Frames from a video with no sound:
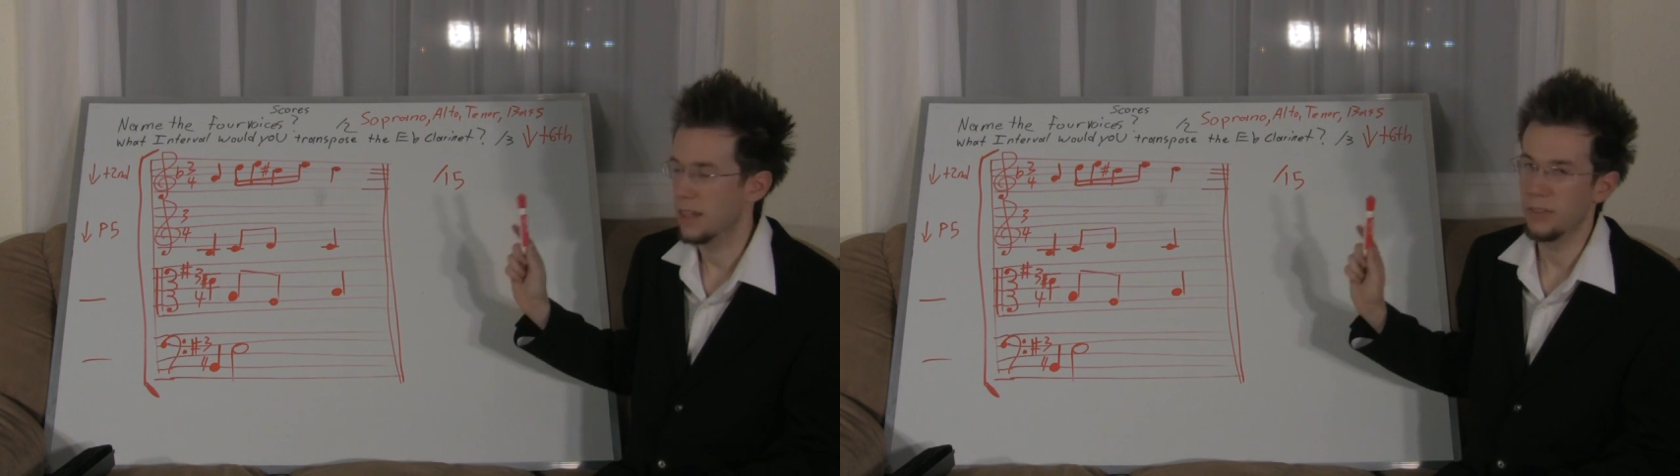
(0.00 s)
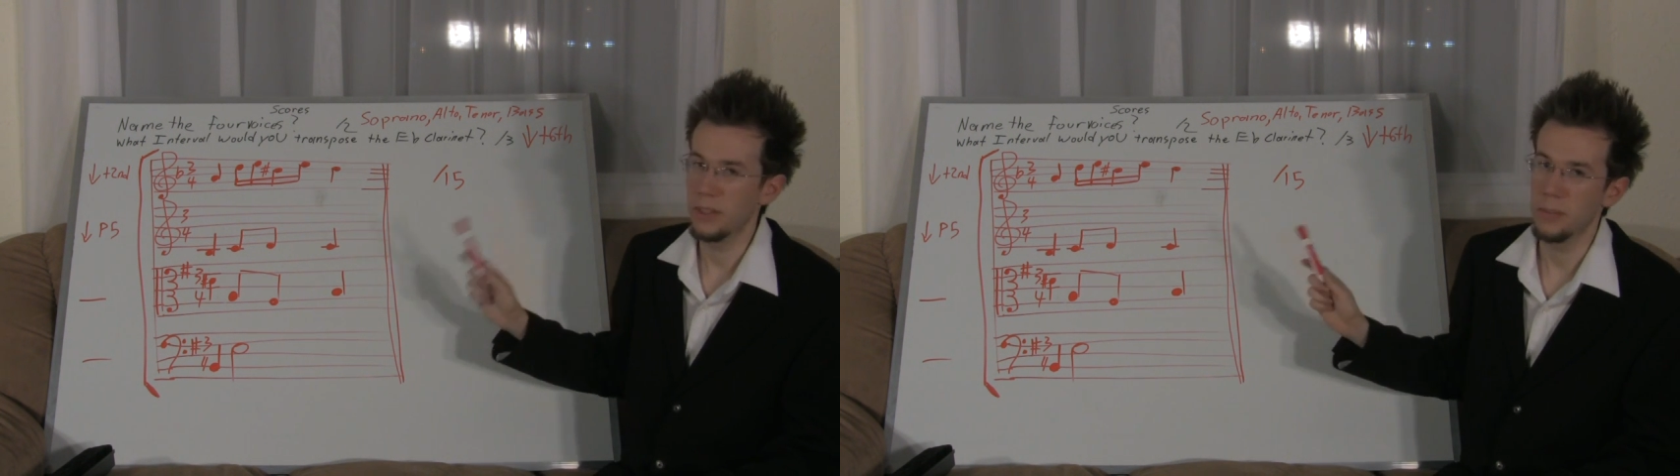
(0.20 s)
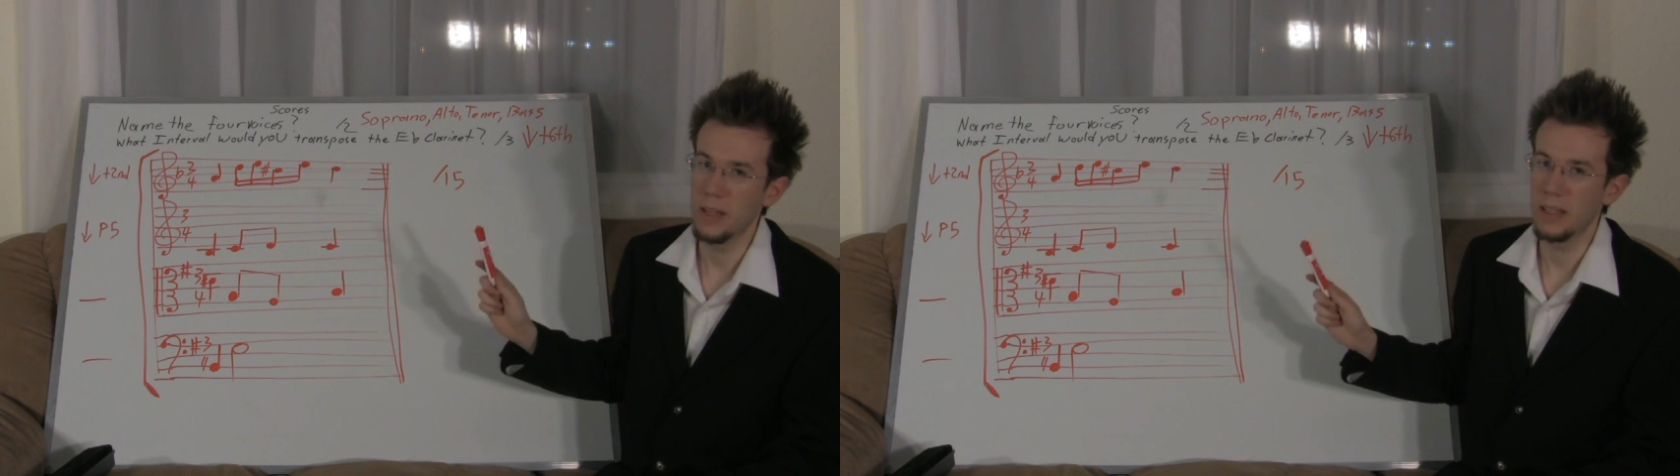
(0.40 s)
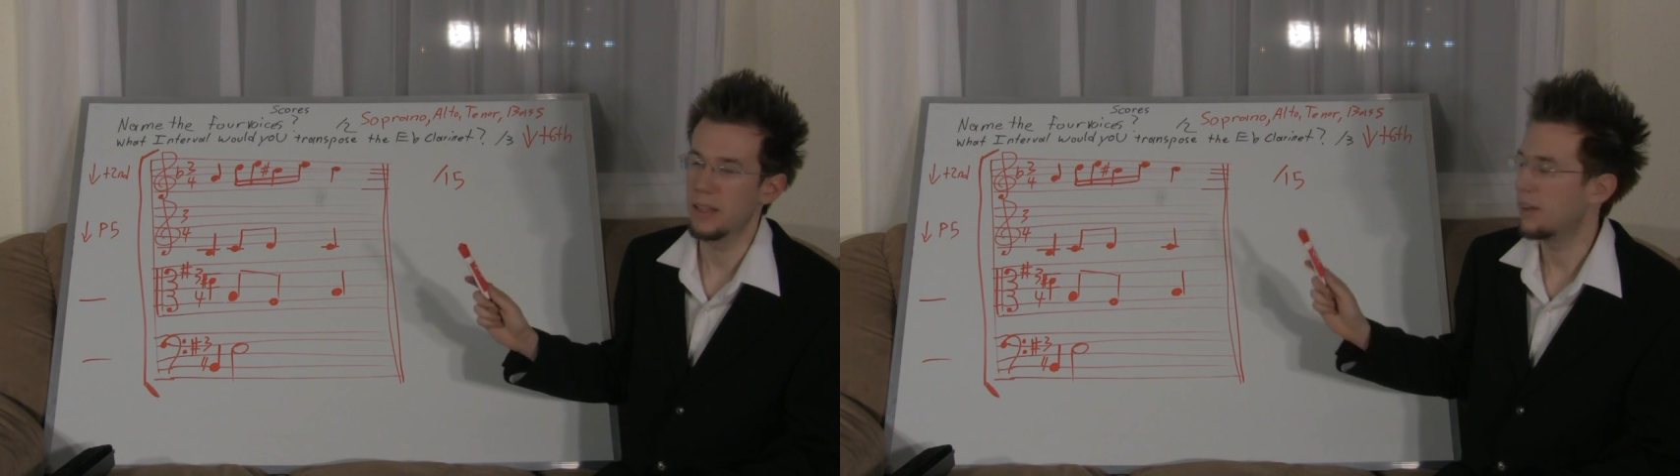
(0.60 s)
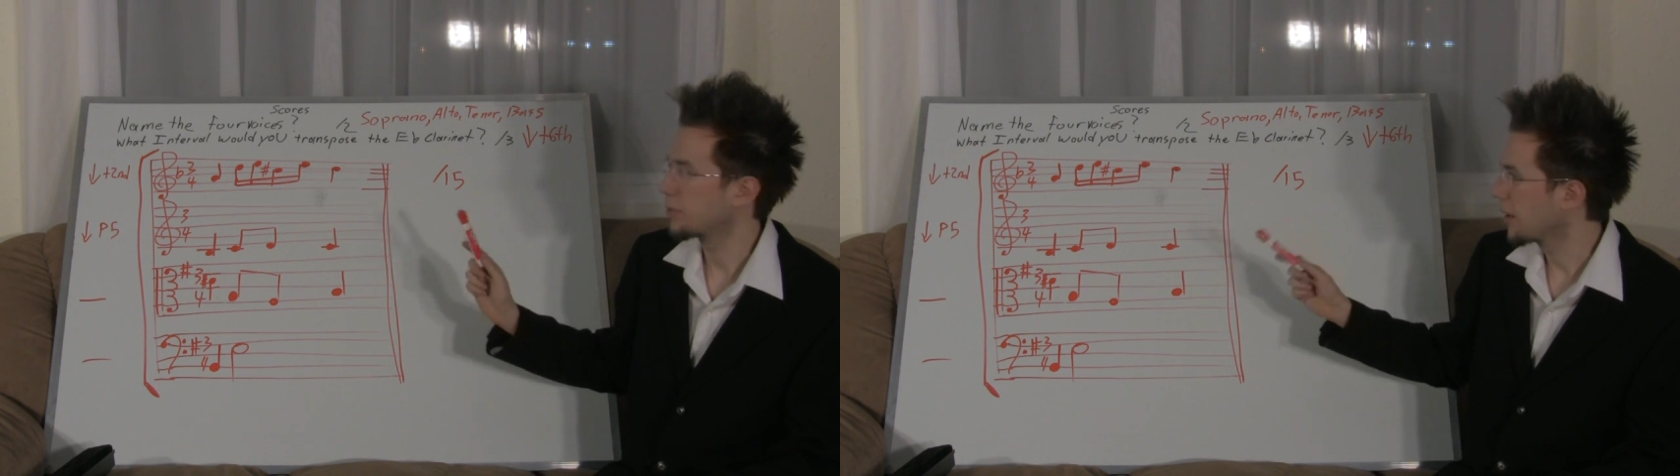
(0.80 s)

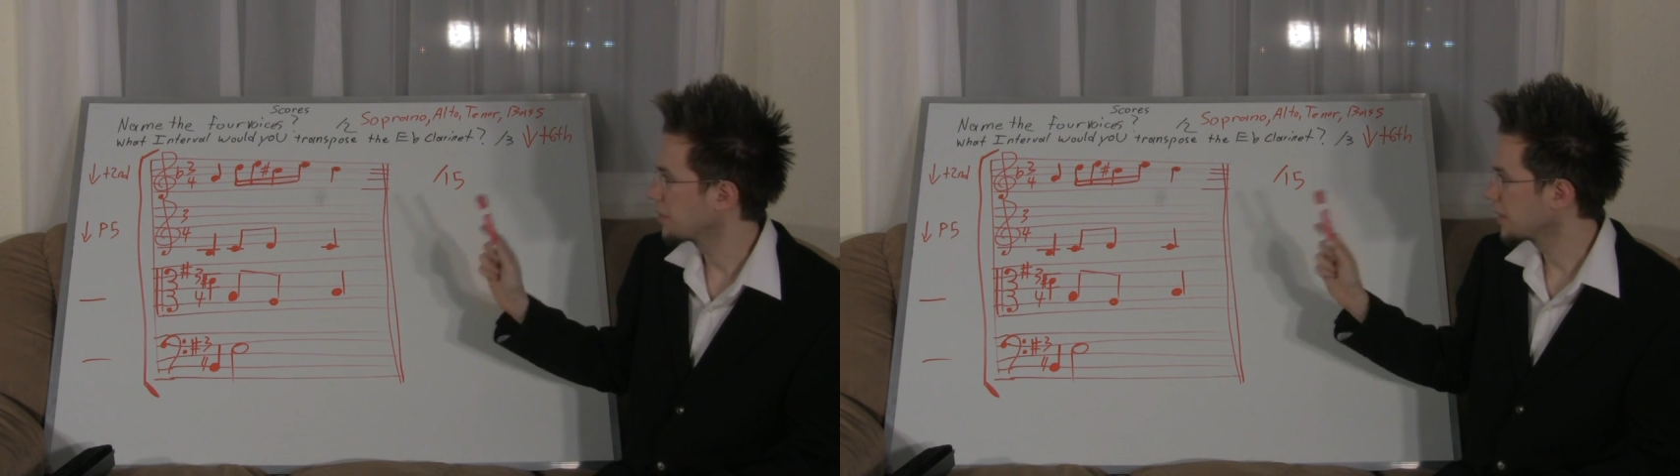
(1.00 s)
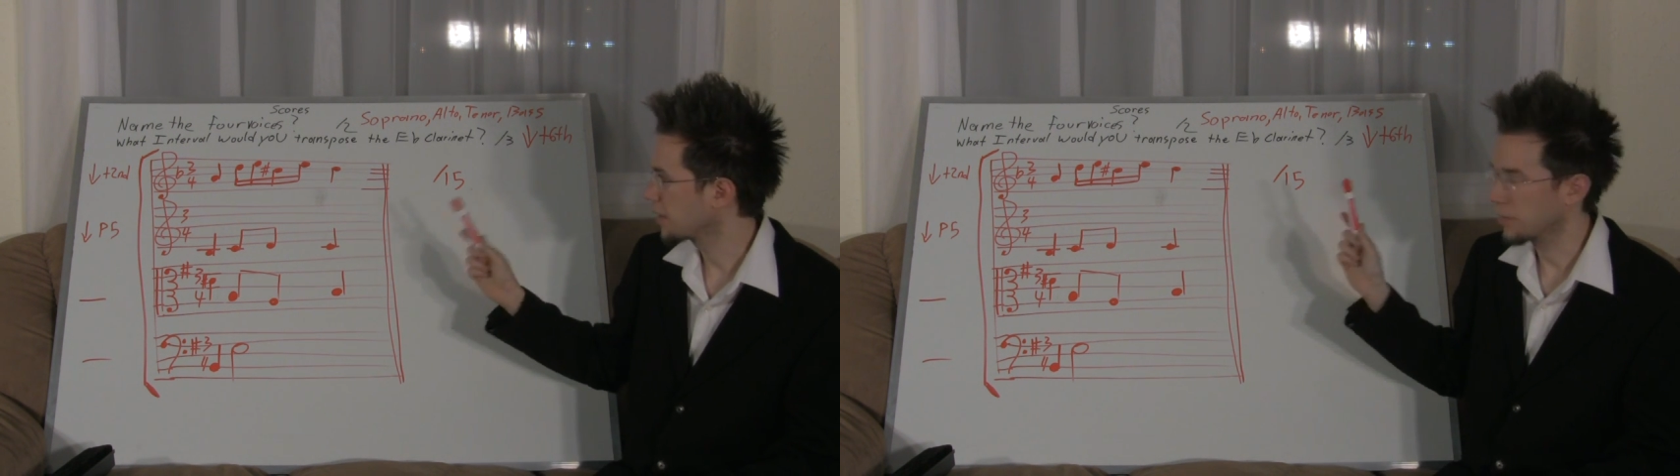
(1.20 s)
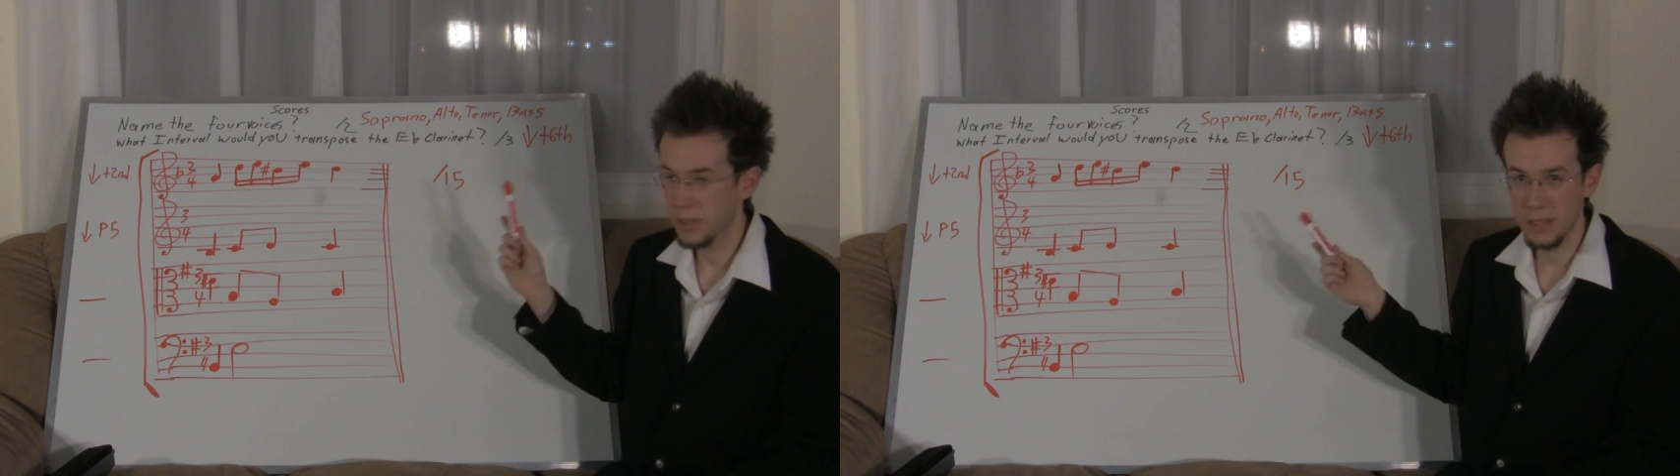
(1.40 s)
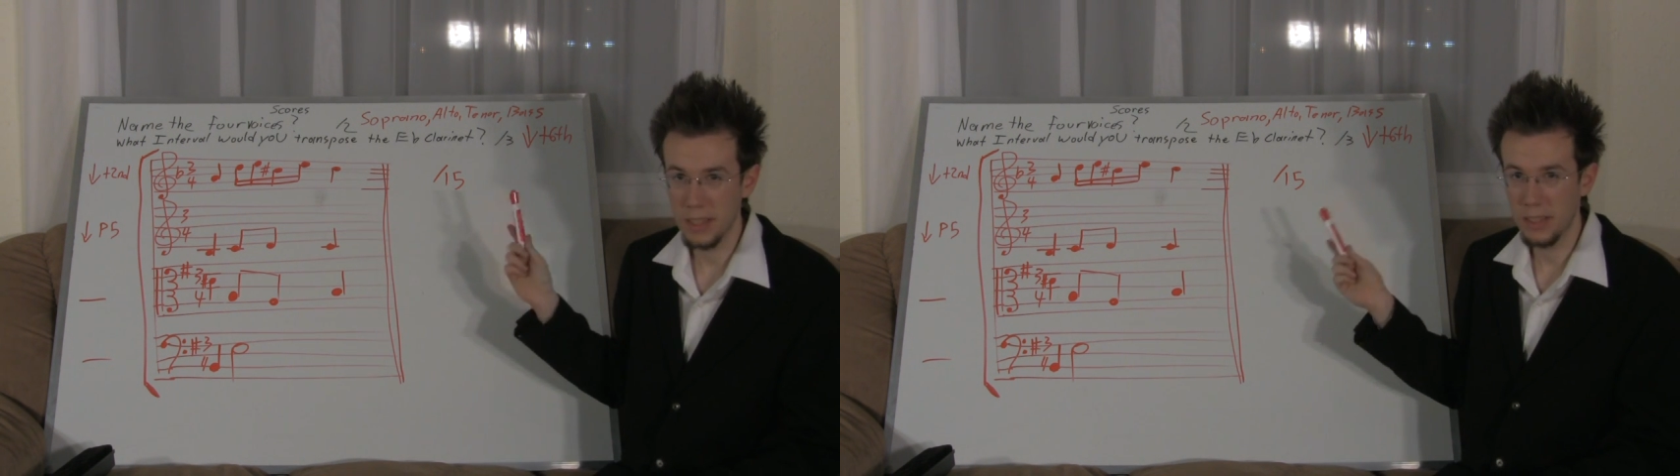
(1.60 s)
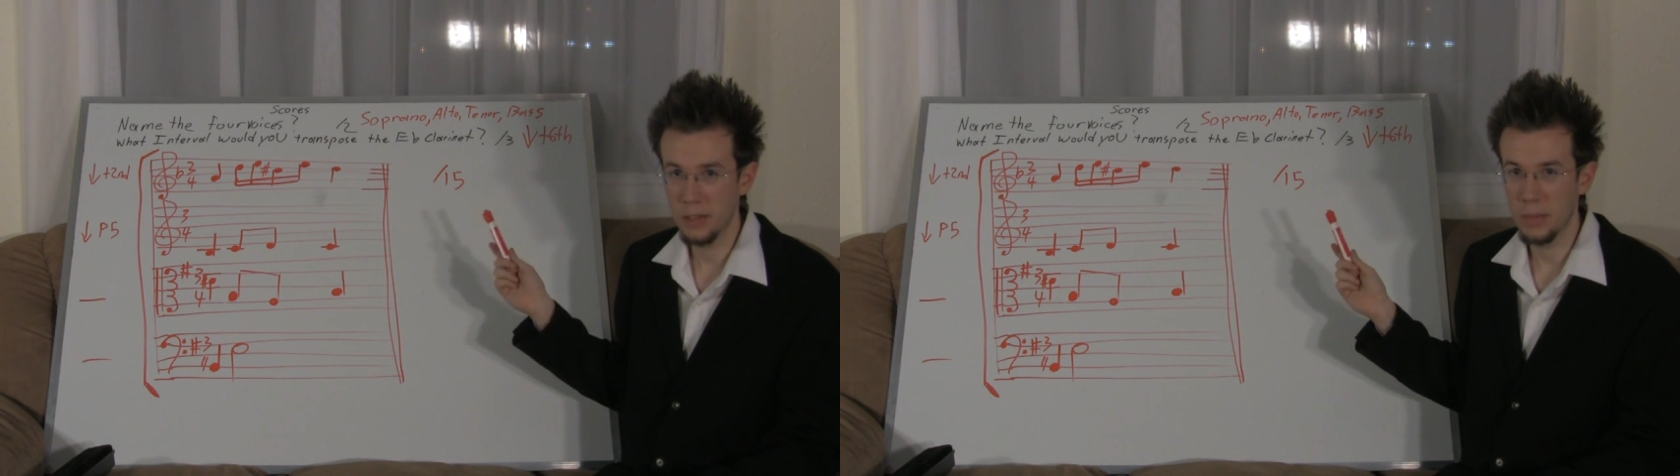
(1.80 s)
for every little
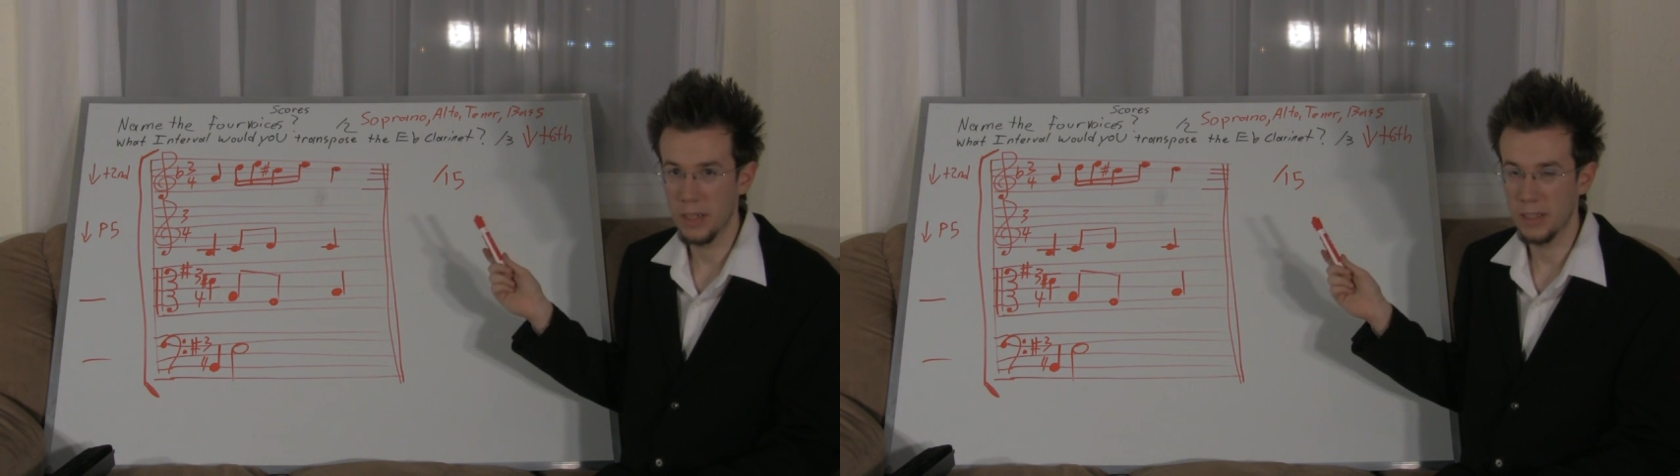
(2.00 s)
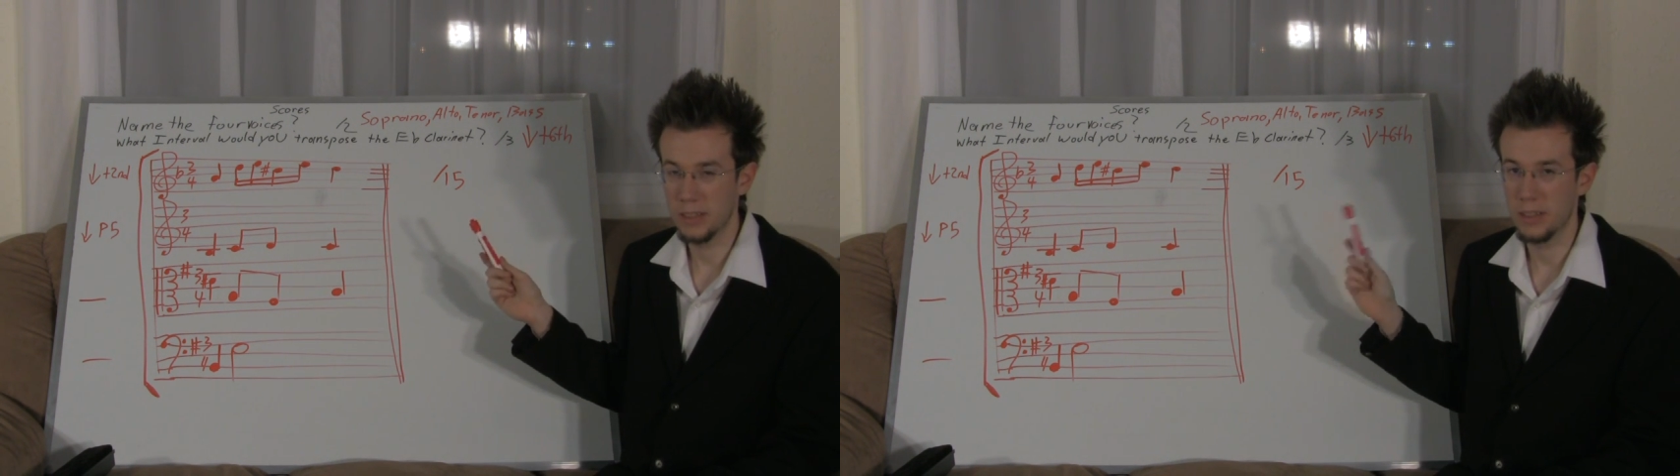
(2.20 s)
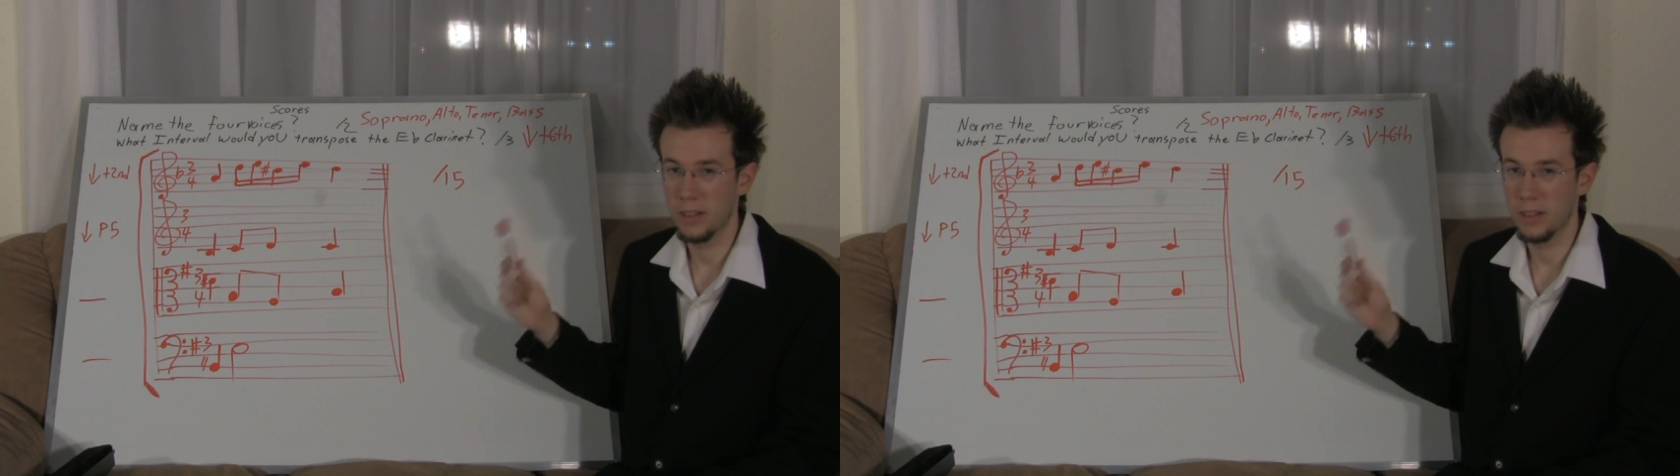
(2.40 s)
mistake you made,